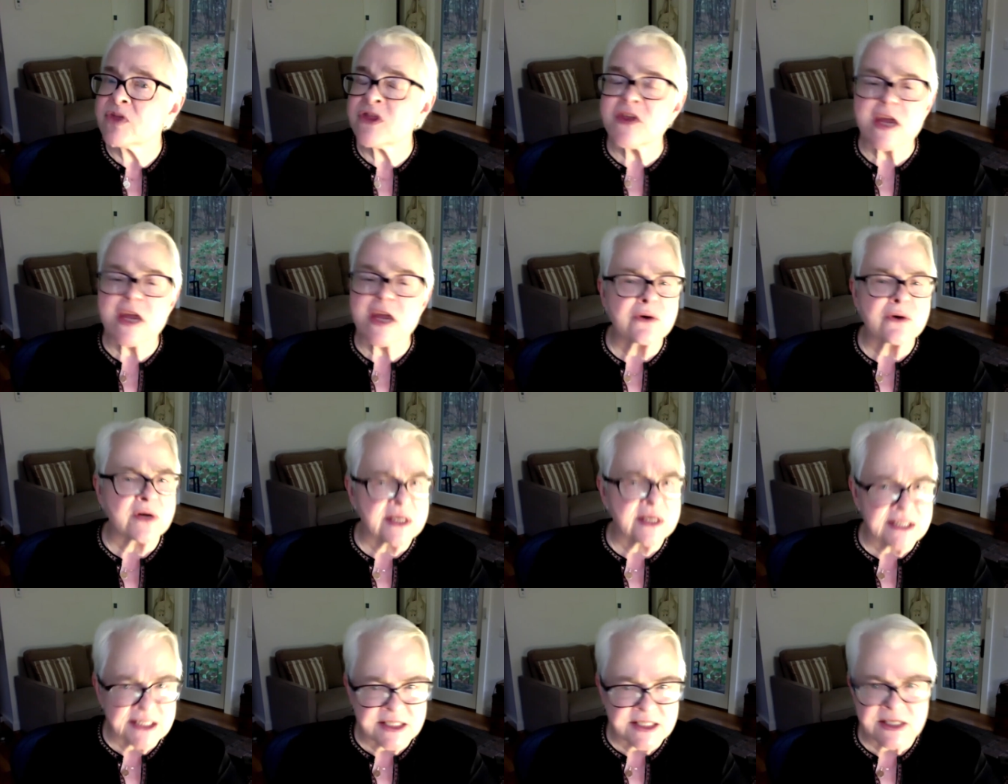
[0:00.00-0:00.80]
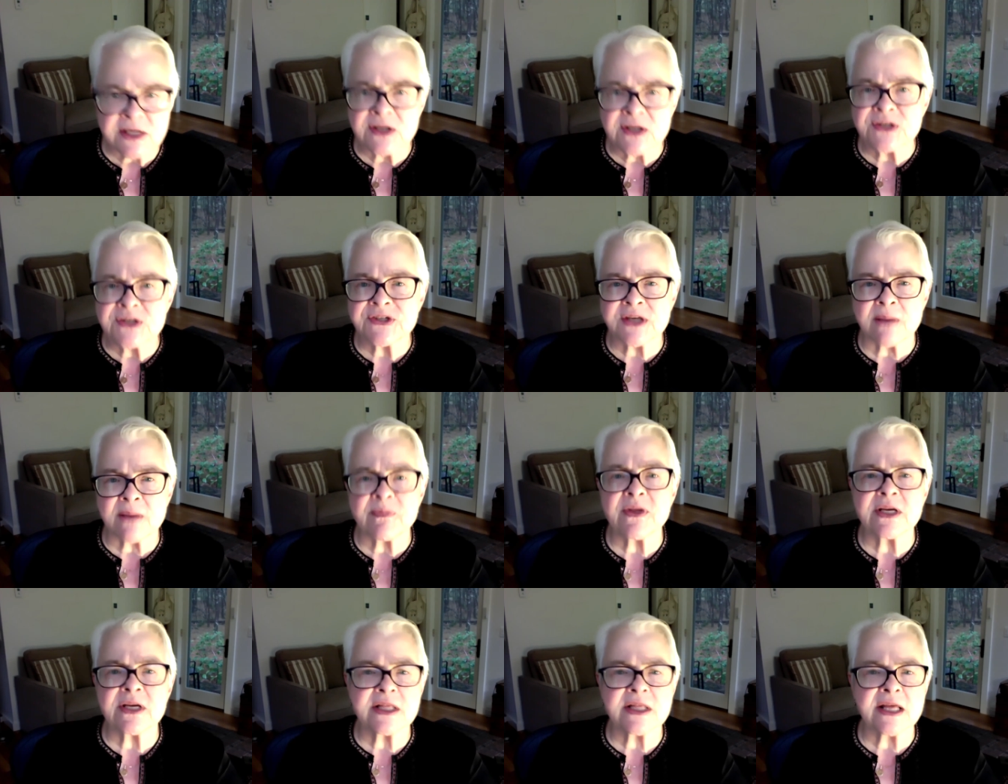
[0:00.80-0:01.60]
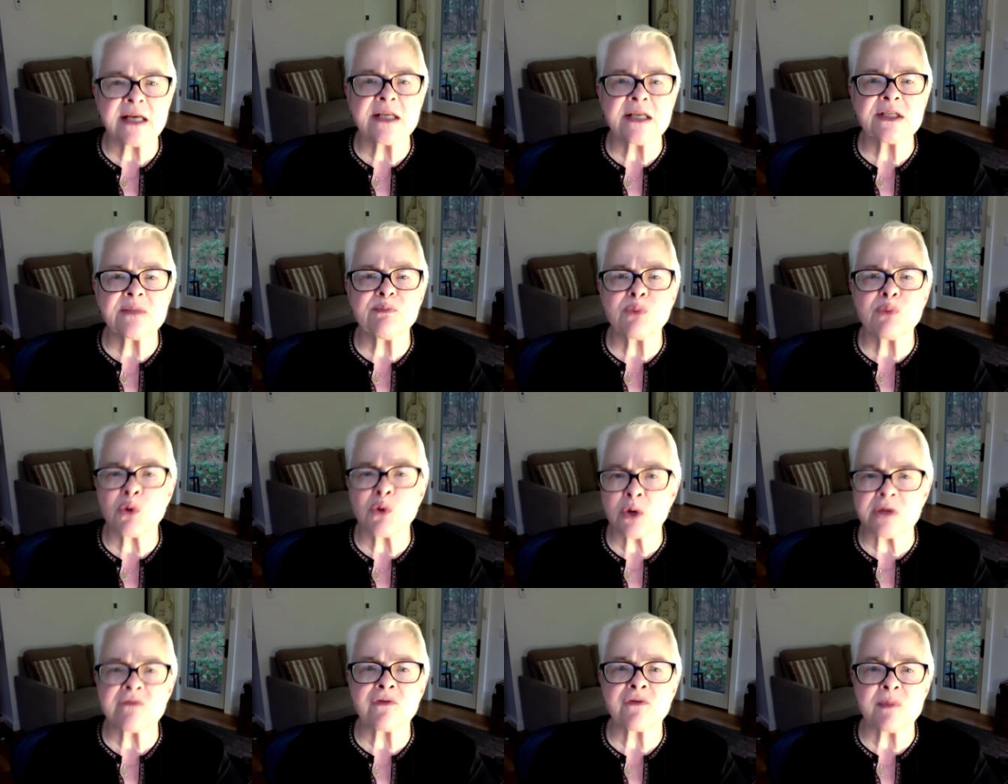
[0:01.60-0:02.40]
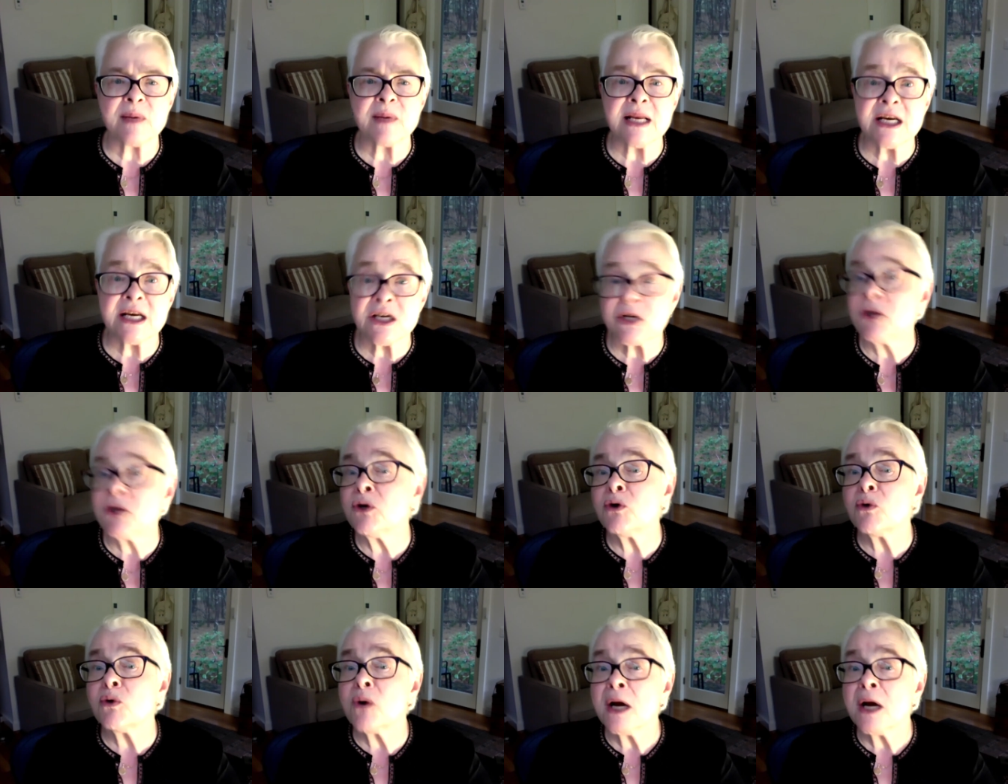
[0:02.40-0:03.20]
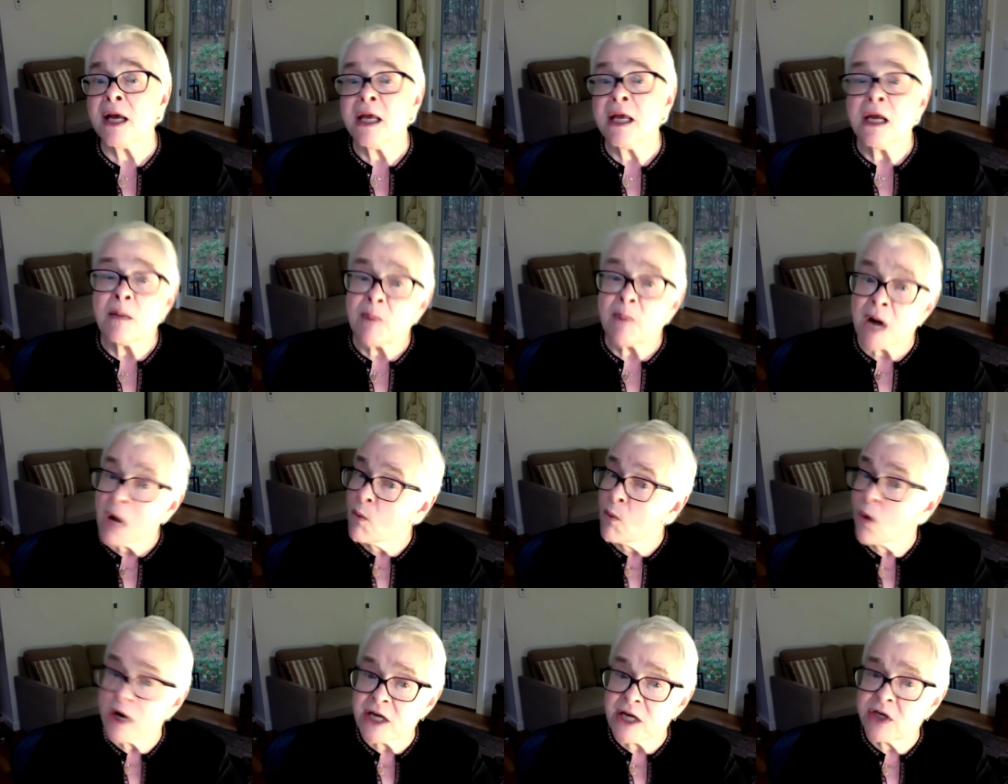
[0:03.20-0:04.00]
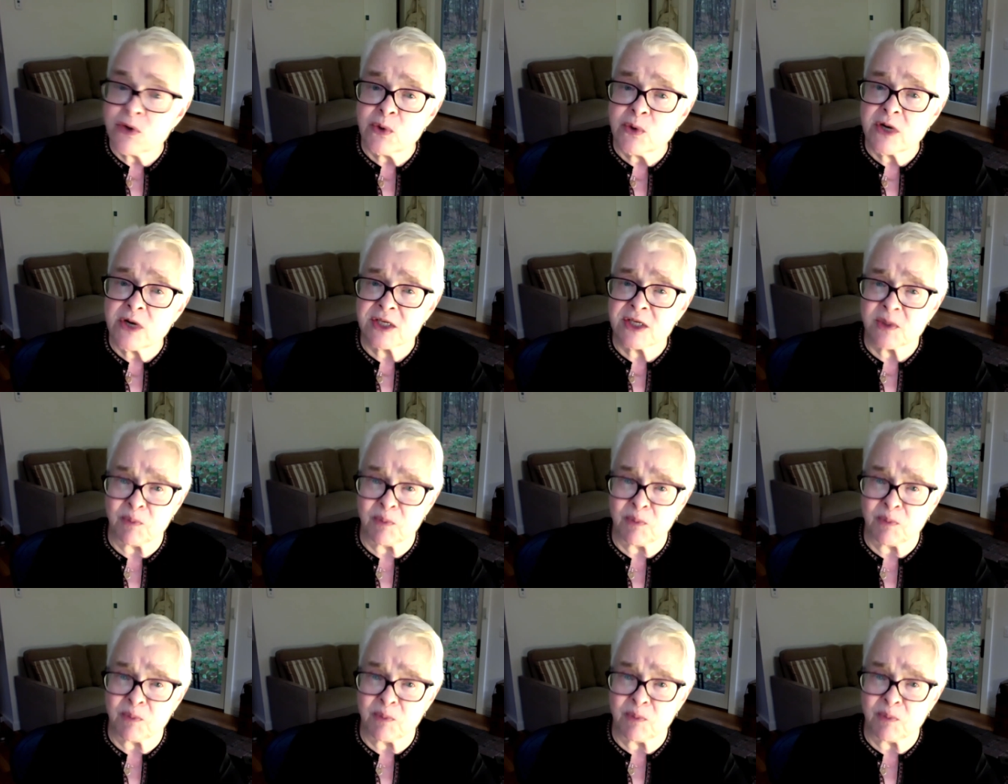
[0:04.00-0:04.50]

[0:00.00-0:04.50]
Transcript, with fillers: theater is still something that is important for me to do, but I want to do it as a